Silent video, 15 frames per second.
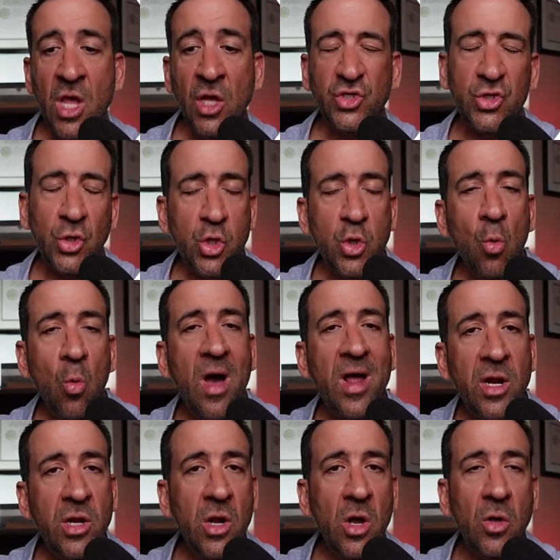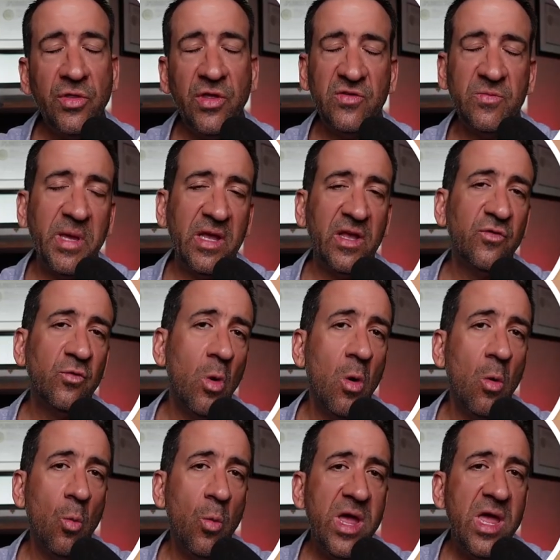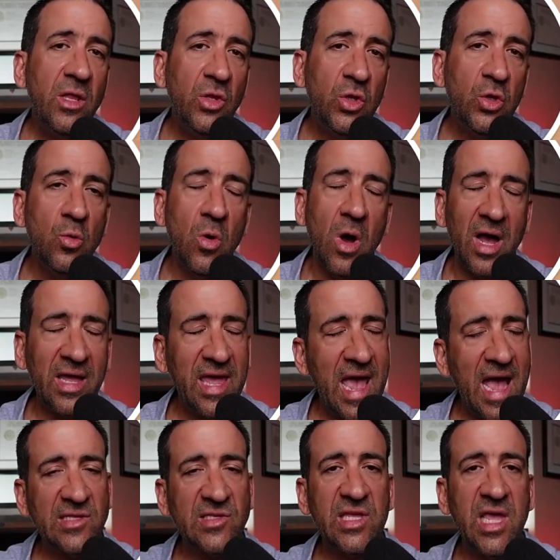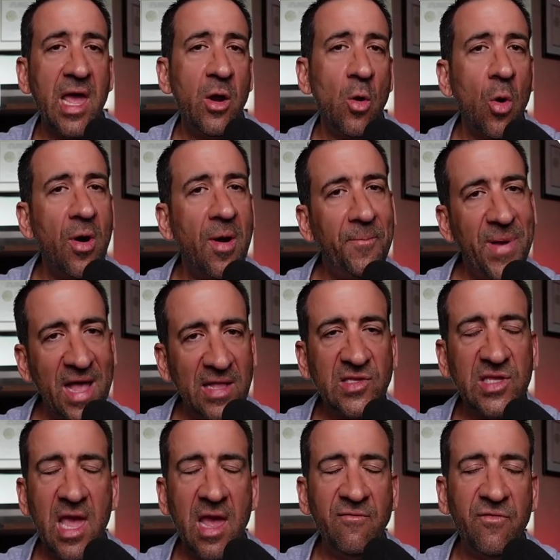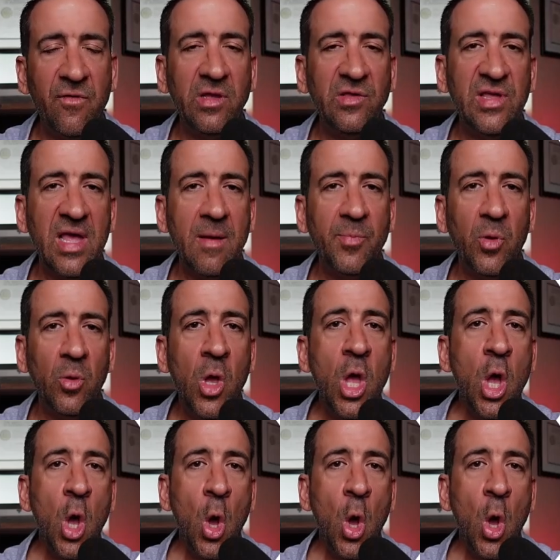So you want to know this, because when we do a CAT scan or a PET scan, for example,